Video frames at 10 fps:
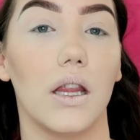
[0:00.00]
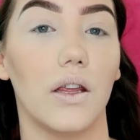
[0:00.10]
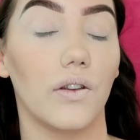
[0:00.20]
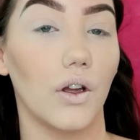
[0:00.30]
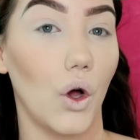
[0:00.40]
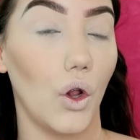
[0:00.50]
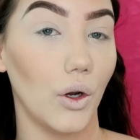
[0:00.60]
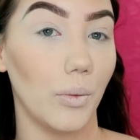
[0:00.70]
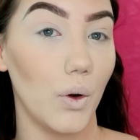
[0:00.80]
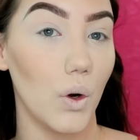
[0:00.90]
this
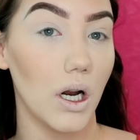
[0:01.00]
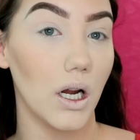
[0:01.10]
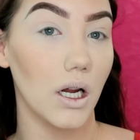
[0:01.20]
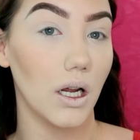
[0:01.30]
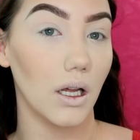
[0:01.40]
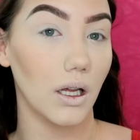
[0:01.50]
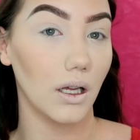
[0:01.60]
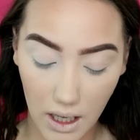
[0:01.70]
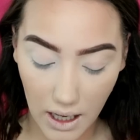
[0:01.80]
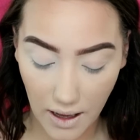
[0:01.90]
collarbone.
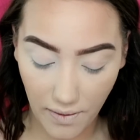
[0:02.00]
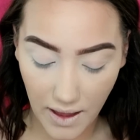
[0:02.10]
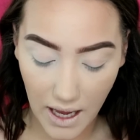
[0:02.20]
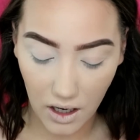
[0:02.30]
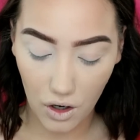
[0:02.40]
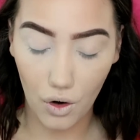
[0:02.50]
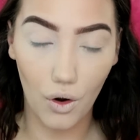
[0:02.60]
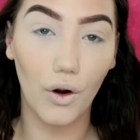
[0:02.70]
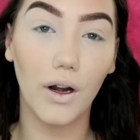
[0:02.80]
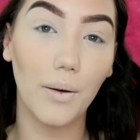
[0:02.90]
And then
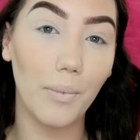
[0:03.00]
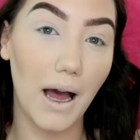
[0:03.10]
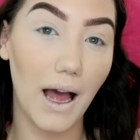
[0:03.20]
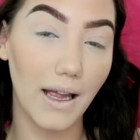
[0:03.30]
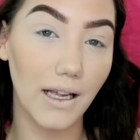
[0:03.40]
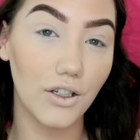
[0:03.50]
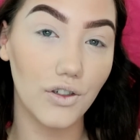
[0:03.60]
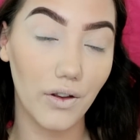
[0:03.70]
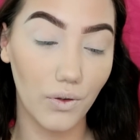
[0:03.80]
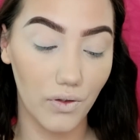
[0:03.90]
on my
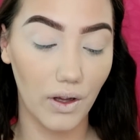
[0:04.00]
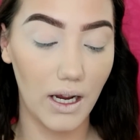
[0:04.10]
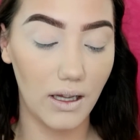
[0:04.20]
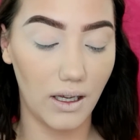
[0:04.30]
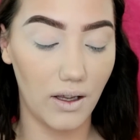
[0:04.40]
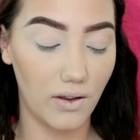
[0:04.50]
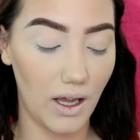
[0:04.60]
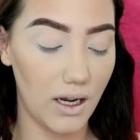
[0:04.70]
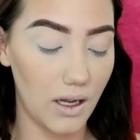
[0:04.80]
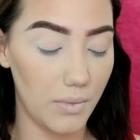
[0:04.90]
drugstore side, like I
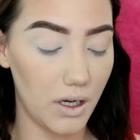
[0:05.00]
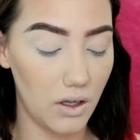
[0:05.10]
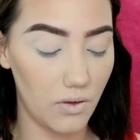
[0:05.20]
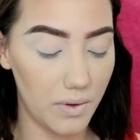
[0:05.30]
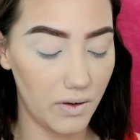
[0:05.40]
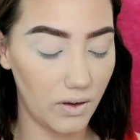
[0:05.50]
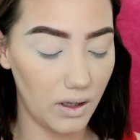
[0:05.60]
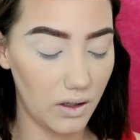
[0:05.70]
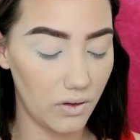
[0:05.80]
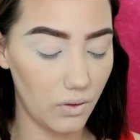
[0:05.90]
said, I'm gonna use my
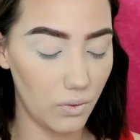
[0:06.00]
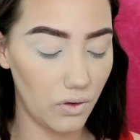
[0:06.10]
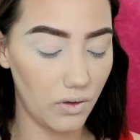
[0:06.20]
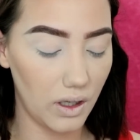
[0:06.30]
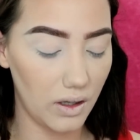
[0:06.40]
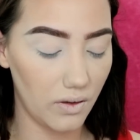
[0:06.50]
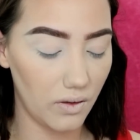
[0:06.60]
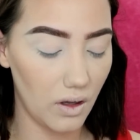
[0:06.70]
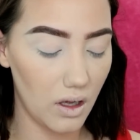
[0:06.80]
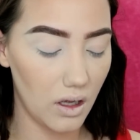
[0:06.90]
Sleek
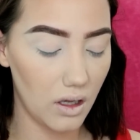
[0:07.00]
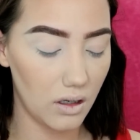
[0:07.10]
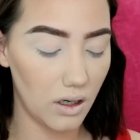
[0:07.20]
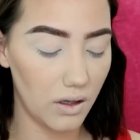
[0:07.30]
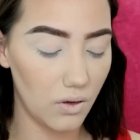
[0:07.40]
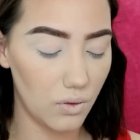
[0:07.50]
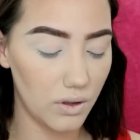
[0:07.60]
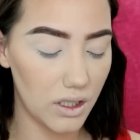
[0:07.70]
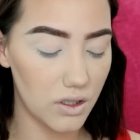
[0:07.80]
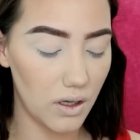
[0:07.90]
Solstice. Now the
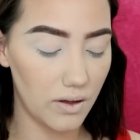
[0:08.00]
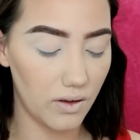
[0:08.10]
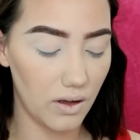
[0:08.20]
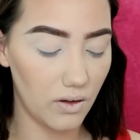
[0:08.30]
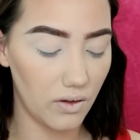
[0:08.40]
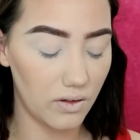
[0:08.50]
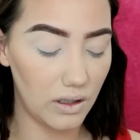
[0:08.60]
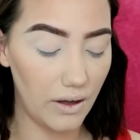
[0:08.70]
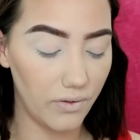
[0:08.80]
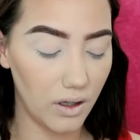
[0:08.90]
only issue is this is
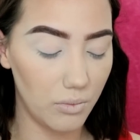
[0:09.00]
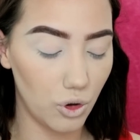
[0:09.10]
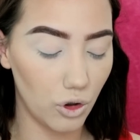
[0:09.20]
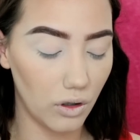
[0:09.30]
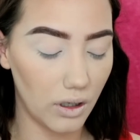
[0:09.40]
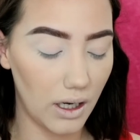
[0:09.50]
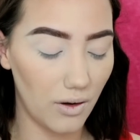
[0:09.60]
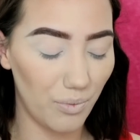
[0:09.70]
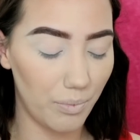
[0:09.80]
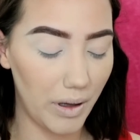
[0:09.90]
definitely more kind
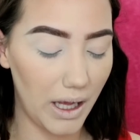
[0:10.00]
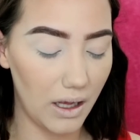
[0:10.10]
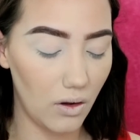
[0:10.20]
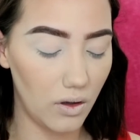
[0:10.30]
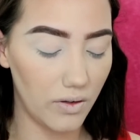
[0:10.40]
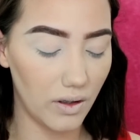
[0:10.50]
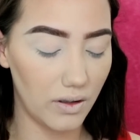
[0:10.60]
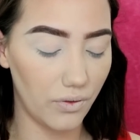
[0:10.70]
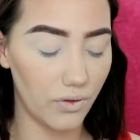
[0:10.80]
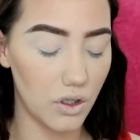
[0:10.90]
of pale. It's a
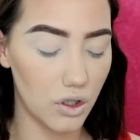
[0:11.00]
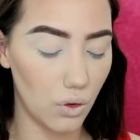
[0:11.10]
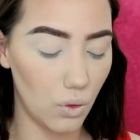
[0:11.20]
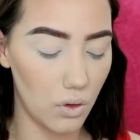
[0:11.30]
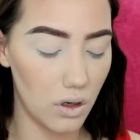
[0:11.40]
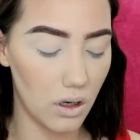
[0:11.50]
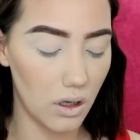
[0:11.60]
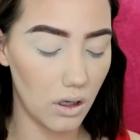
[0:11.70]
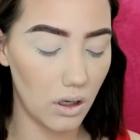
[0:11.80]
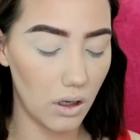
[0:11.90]
different tone,
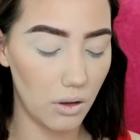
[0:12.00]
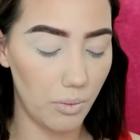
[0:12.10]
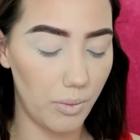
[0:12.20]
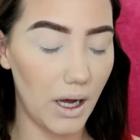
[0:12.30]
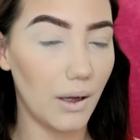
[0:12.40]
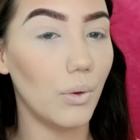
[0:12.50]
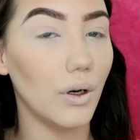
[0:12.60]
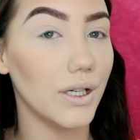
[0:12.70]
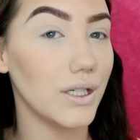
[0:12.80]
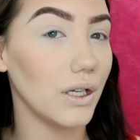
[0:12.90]
but I
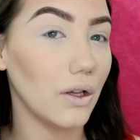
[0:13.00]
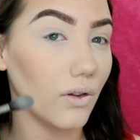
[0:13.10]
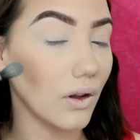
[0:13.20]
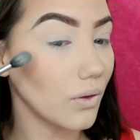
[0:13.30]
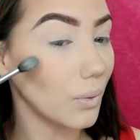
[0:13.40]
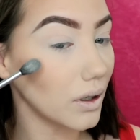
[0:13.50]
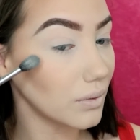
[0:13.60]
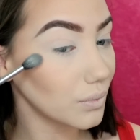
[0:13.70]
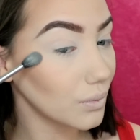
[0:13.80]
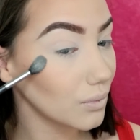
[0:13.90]
wanted to use this one.